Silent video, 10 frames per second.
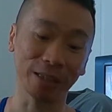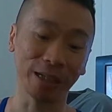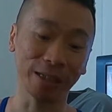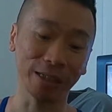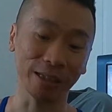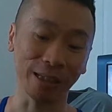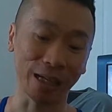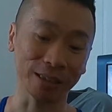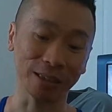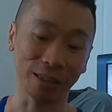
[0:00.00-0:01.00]
anything
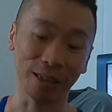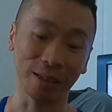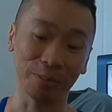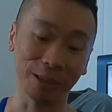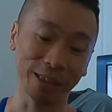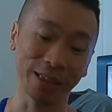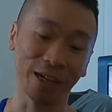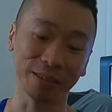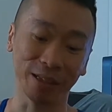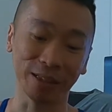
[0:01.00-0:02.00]
that's pretty
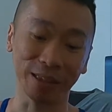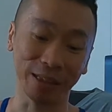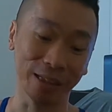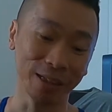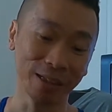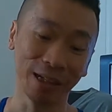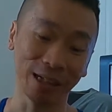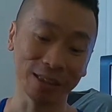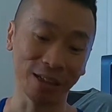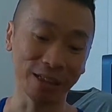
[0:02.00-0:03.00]
delicate,
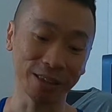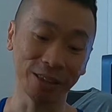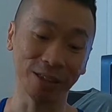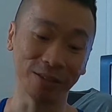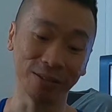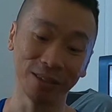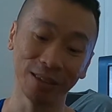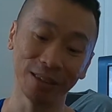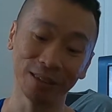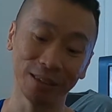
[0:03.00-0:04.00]
as long as you don't,
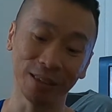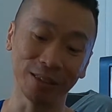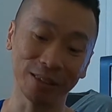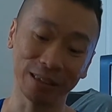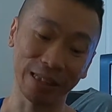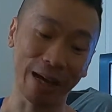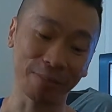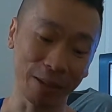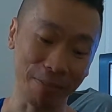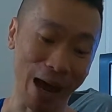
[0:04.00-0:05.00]
you know, slam
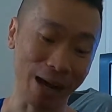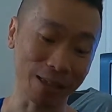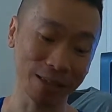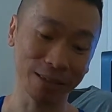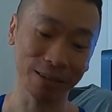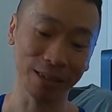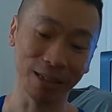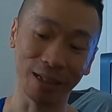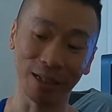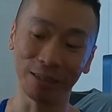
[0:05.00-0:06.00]
the pack
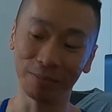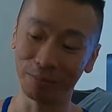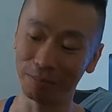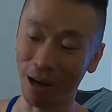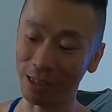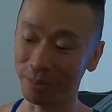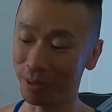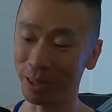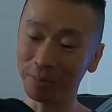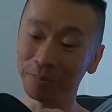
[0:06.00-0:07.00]
bottom
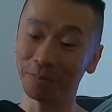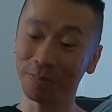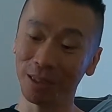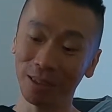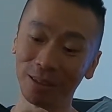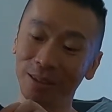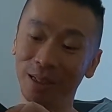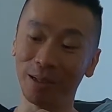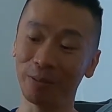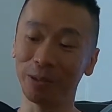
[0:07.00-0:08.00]
up
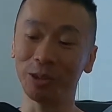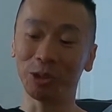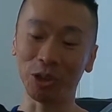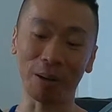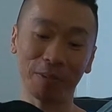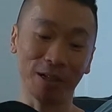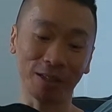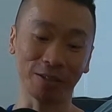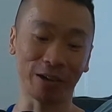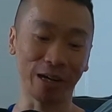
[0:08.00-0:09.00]
when you drop it on
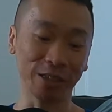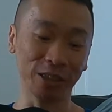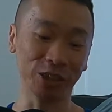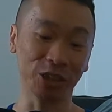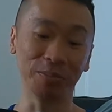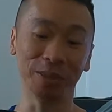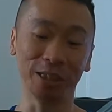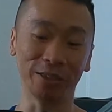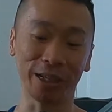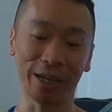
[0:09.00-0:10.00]
the ground. It should be
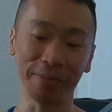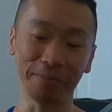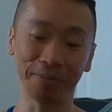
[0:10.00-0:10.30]
okay.